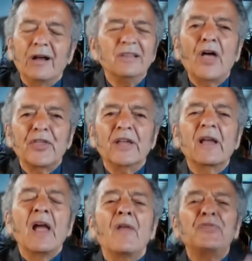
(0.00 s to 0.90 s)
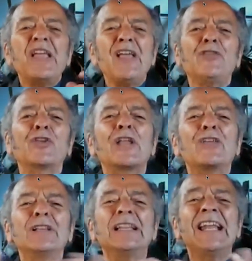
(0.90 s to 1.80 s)
Yeah, nothing. These are
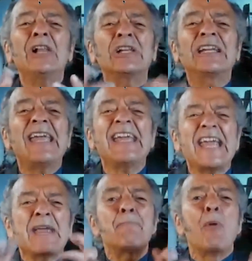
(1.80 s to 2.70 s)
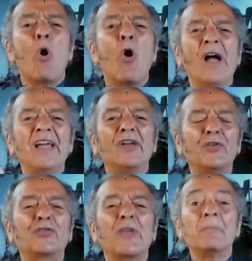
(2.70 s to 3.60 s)
these little geeky
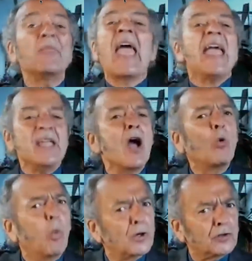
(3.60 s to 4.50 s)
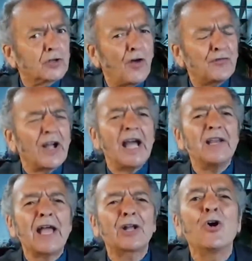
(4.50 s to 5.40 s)
boys. Hey, what a tough
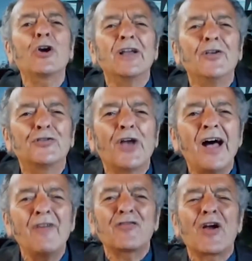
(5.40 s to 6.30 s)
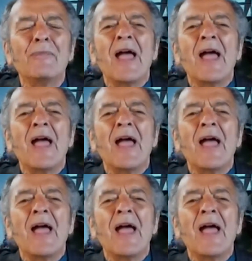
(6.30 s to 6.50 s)
guy that Cook is, huh?